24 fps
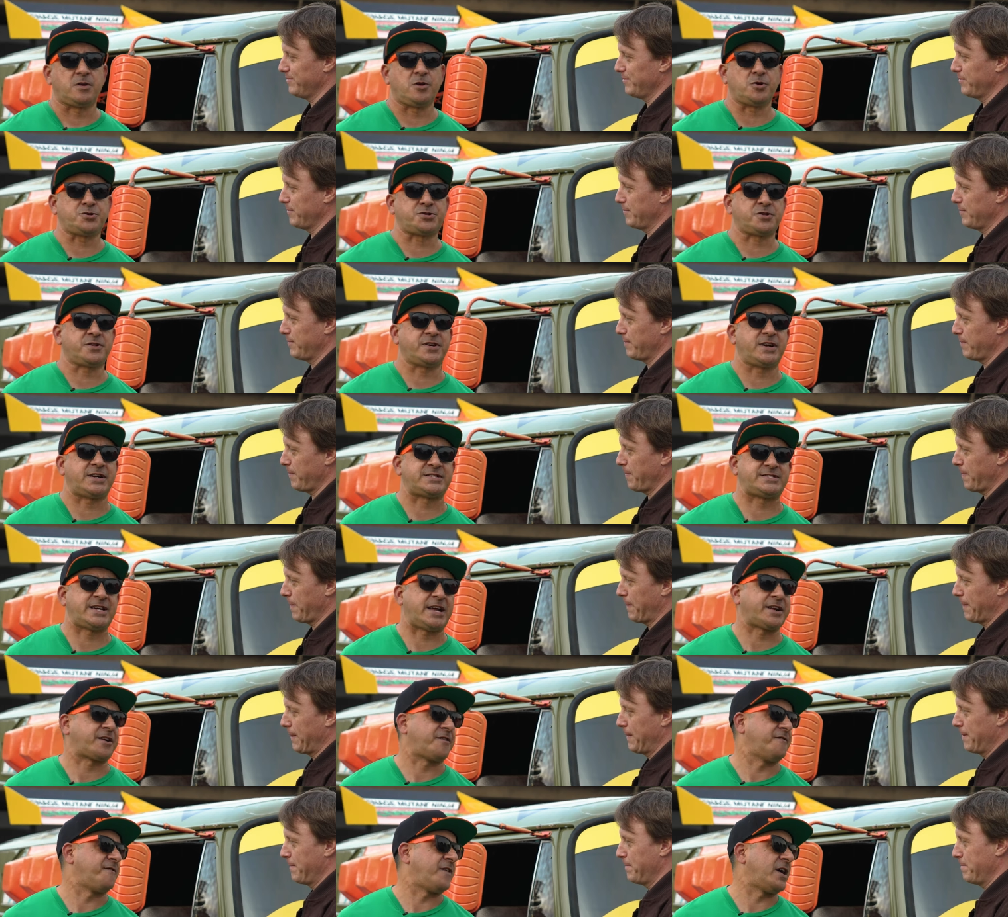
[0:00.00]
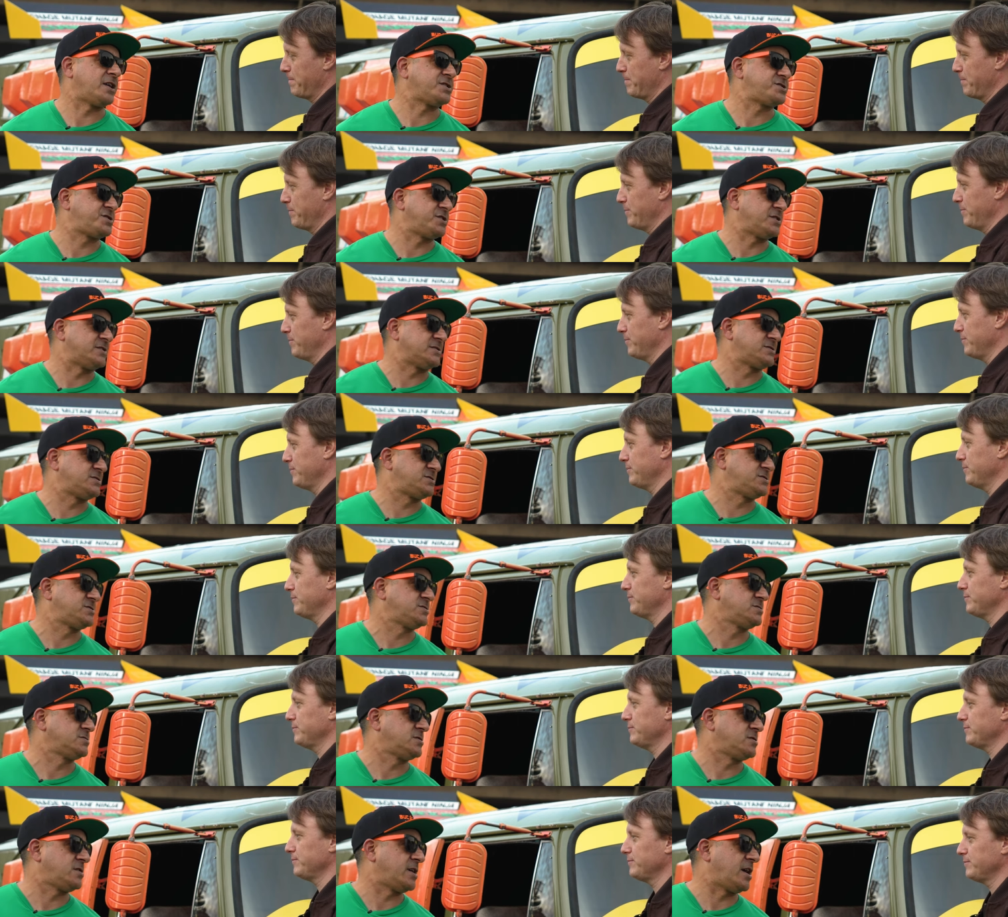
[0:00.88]
Speaker 1: Usually it's at conventions
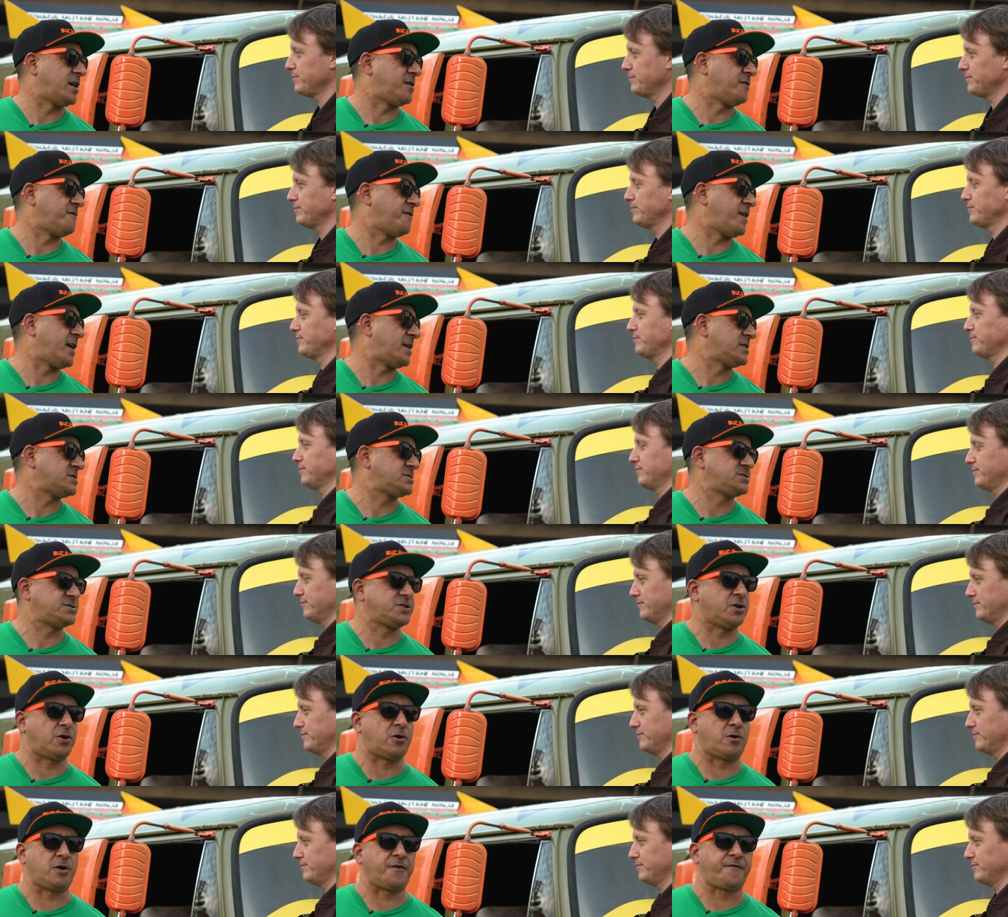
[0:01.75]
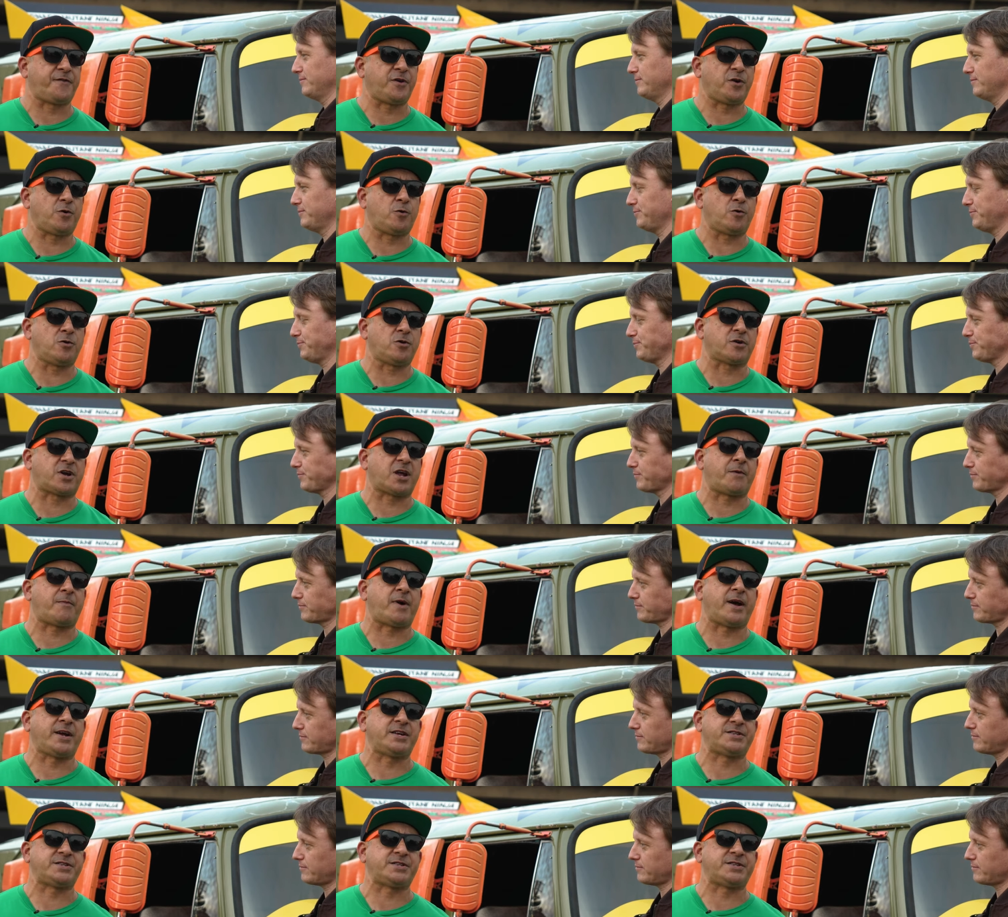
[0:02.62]
and events. So if you look at my